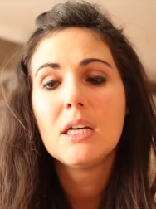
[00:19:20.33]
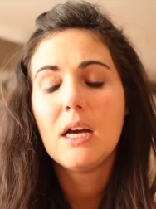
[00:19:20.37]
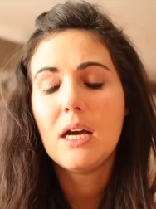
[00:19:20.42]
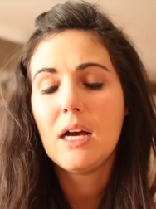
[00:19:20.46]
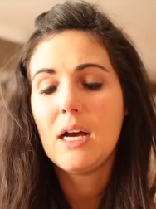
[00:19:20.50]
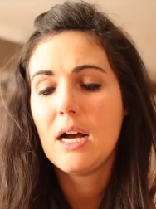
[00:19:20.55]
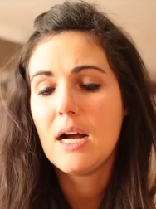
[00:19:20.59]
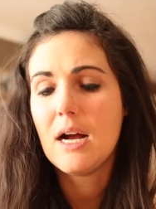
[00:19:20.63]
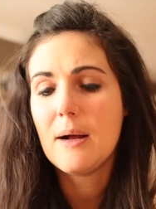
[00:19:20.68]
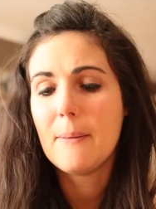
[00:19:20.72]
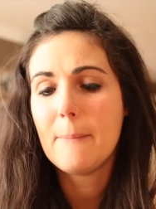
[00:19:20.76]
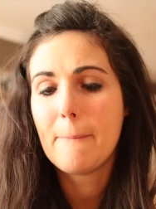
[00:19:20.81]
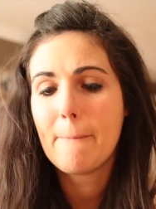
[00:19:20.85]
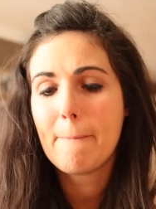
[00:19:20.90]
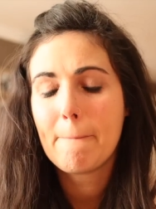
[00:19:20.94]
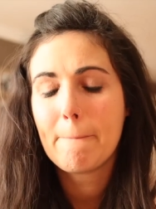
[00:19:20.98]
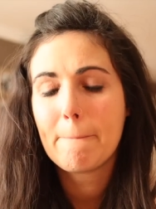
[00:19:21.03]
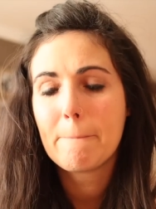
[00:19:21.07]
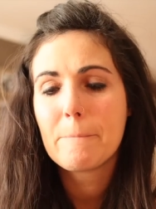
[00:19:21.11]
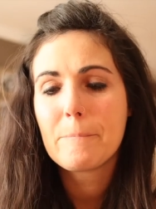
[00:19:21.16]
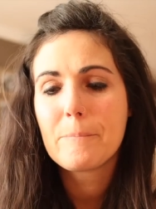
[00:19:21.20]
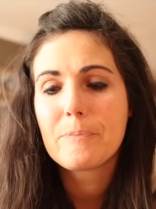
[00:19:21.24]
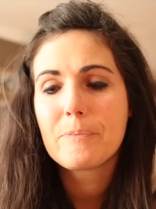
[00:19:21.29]

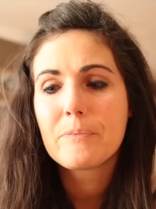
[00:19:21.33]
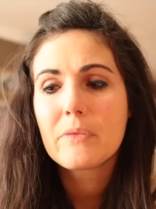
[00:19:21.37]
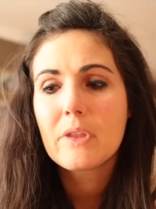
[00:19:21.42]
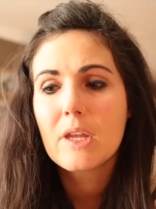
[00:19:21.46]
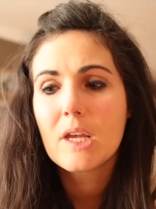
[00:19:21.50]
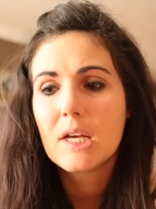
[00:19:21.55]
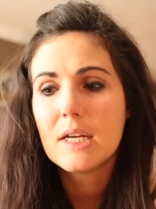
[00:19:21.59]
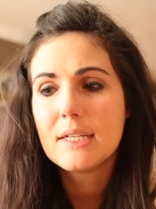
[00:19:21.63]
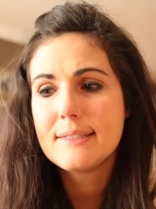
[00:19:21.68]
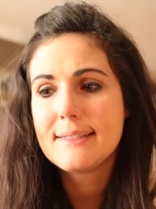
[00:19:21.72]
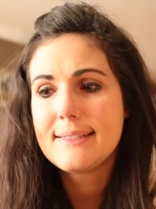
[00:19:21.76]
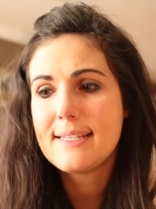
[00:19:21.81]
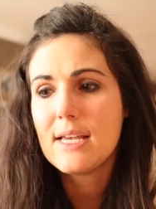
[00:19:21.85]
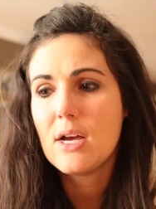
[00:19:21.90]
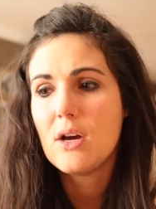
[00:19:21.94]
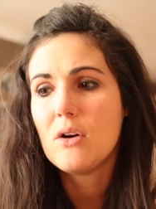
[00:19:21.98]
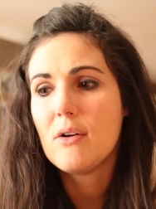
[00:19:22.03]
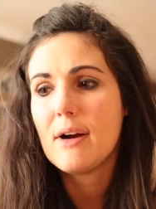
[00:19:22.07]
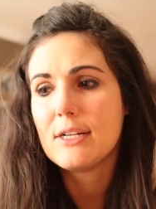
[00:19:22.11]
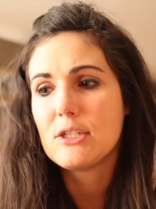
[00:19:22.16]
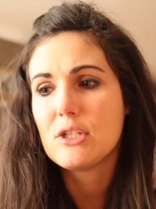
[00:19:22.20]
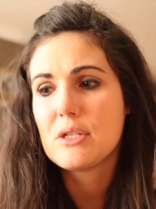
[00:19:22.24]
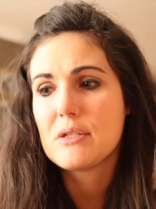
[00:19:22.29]
And
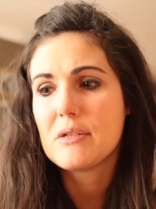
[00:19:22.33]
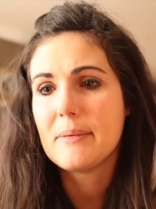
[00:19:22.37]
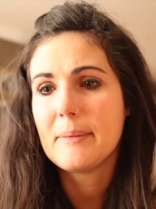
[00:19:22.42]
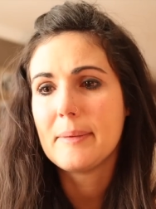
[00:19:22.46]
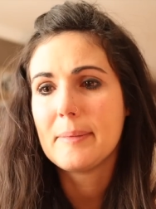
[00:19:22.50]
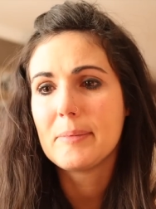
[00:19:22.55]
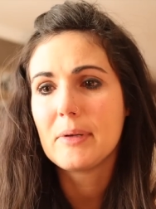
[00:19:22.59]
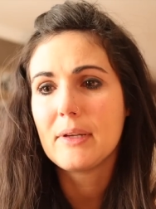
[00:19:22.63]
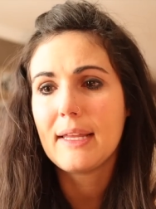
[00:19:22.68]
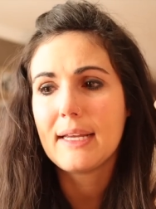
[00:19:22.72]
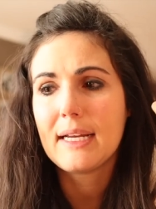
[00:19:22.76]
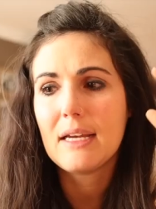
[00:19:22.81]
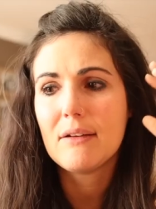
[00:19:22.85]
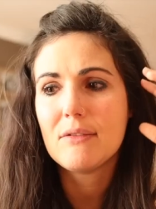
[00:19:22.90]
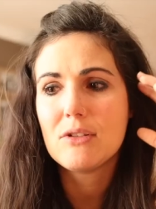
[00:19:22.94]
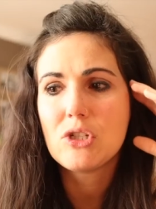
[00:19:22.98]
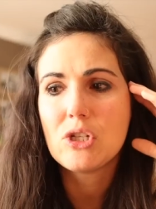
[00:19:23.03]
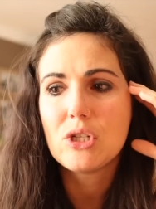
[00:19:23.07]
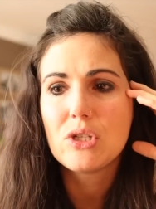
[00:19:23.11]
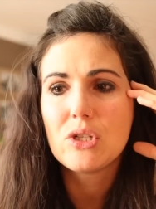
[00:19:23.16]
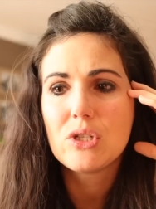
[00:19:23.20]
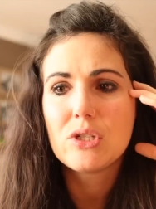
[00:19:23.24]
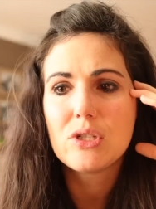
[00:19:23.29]
so I just remember, like, it was
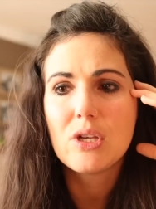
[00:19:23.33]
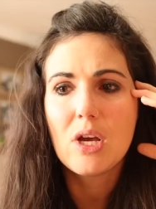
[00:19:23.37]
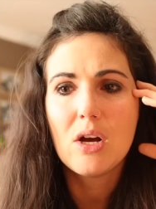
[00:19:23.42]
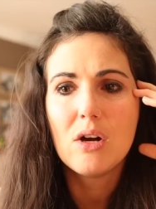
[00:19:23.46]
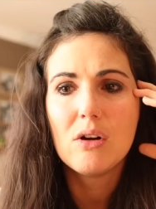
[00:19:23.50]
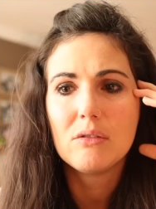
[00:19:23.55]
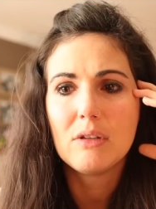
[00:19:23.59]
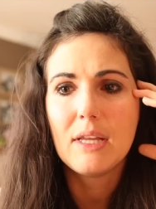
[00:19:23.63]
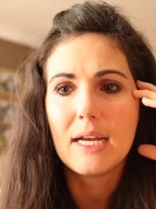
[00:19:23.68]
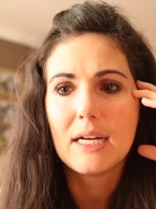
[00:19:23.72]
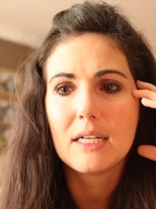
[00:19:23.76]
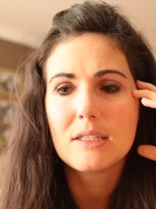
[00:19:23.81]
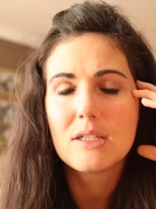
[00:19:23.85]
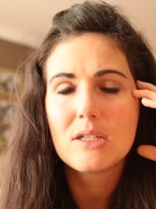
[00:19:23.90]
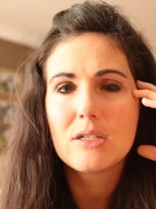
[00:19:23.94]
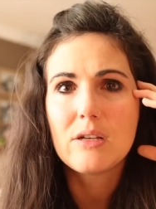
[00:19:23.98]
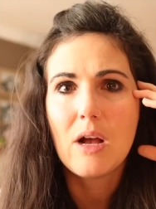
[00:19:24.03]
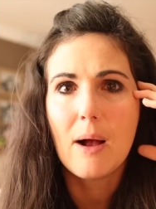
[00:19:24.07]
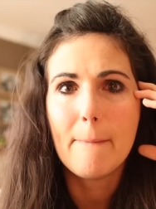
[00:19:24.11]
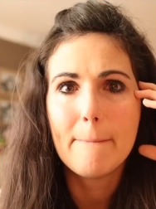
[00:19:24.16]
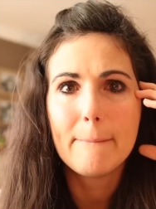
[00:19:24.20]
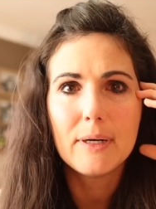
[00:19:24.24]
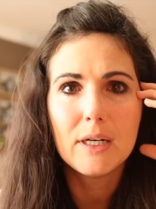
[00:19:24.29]
just so, like,
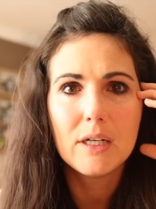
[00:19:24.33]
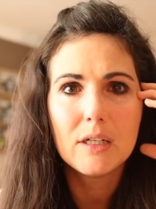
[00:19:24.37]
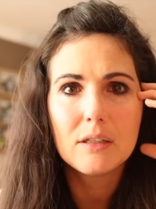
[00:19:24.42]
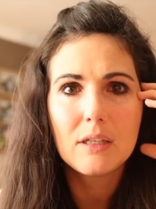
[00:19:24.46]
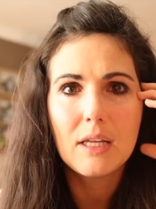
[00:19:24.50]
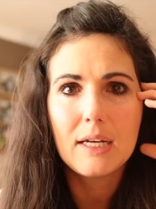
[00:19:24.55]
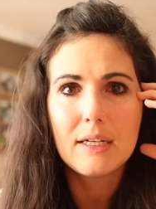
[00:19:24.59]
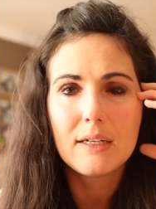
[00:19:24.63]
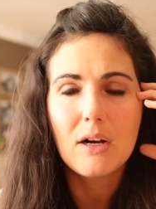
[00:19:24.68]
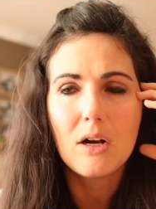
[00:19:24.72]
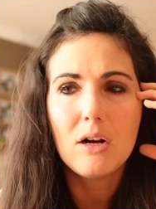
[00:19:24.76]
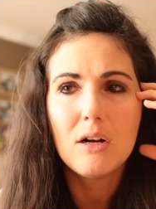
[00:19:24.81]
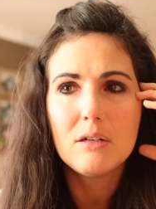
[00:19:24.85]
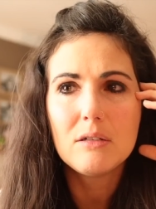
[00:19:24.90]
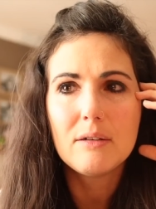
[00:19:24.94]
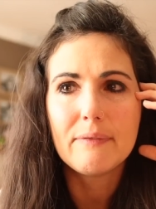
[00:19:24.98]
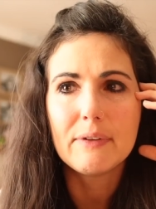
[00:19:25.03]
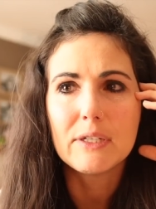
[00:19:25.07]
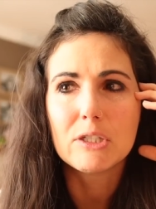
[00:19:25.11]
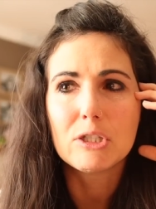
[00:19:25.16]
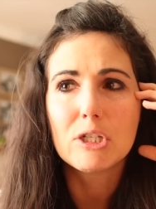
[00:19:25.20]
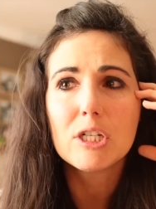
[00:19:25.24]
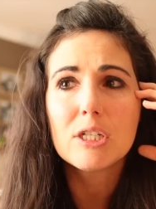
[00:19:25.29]
somber. Like, all of
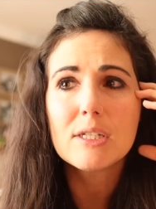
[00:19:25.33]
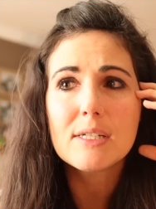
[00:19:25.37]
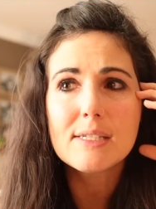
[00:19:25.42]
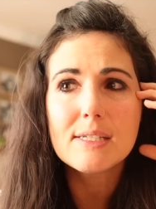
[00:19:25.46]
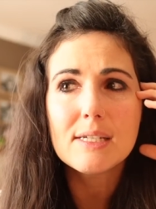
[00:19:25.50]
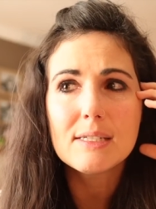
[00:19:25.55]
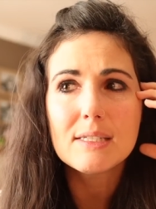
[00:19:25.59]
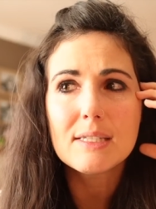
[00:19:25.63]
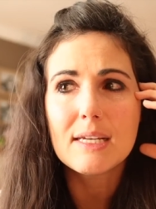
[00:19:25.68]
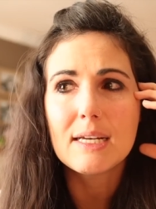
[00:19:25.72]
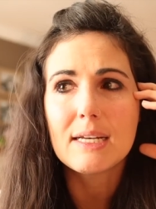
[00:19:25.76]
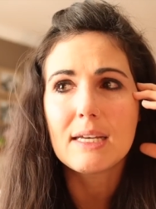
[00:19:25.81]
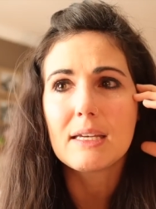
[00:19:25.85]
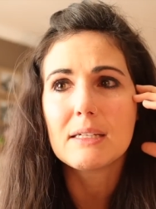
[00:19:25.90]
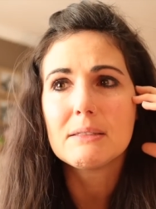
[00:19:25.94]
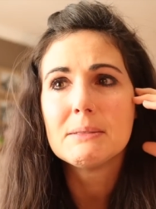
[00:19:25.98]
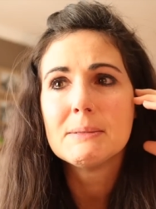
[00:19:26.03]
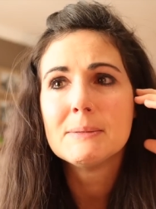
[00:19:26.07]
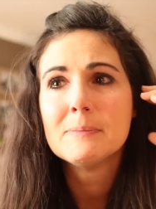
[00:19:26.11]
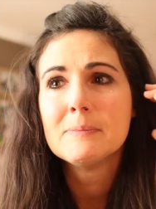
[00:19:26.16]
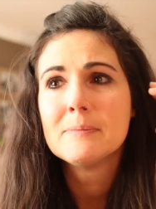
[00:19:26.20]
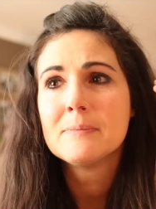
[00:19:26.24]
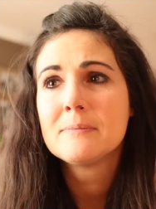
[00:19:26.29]
the nurses, like,
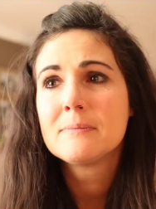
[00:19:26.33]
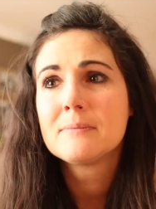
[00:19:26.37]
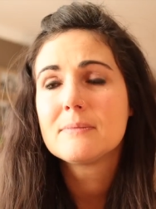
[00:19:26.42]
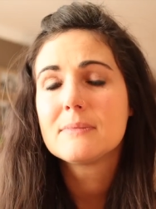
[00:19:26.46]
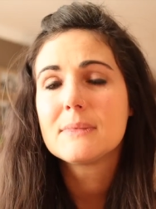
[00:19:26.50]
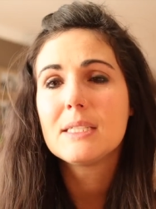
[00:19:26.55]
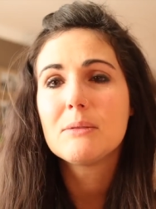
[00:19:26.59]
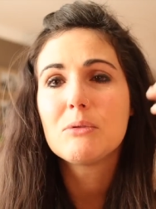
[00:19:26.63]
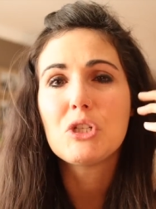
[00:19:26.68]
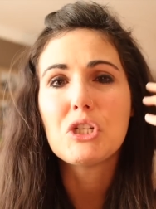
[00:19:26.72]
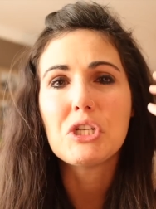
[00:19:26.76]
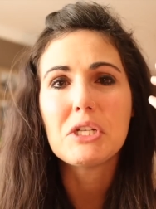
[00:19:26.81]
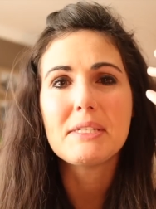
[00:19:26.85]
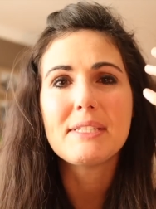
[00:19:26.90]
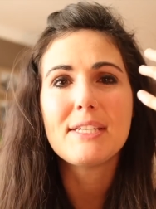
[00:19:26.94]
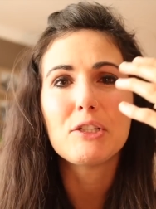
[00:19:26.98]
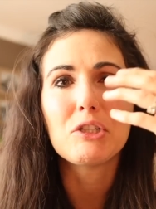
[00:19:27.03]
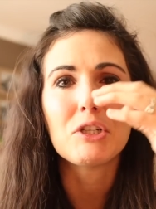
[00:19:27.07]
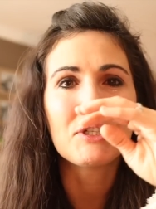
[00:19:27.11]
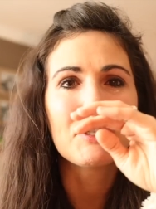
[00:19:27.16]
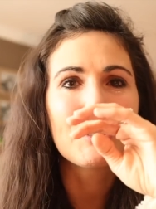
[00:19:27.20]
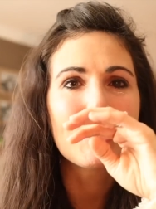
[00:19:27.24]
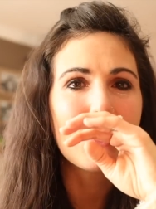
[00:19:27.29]
it was just
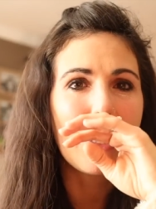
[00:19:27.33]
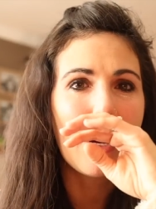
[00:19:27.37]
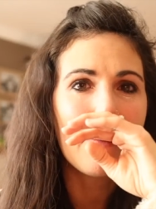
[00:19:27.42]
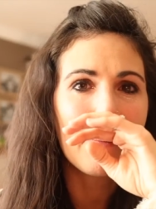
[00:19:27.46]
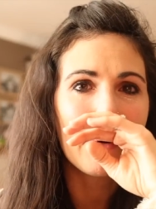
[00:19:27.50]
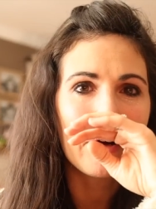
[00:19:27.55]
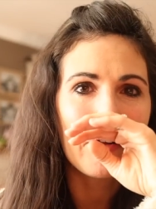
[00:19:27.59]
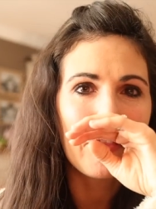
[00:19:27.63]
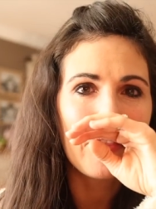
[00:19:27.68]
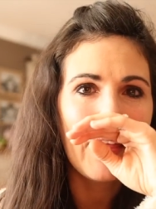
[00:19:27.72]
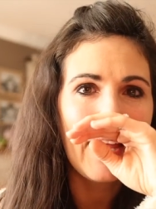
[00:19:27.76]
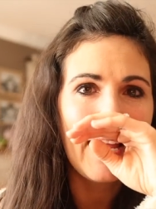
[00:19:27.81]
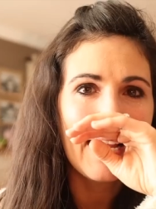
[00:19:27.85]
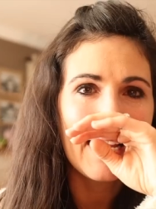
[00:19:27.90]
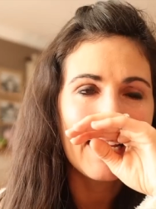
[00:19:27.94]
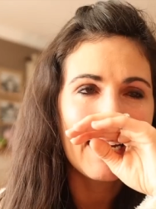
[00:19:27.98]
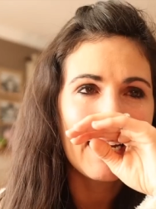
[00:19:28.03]
such a somber thing.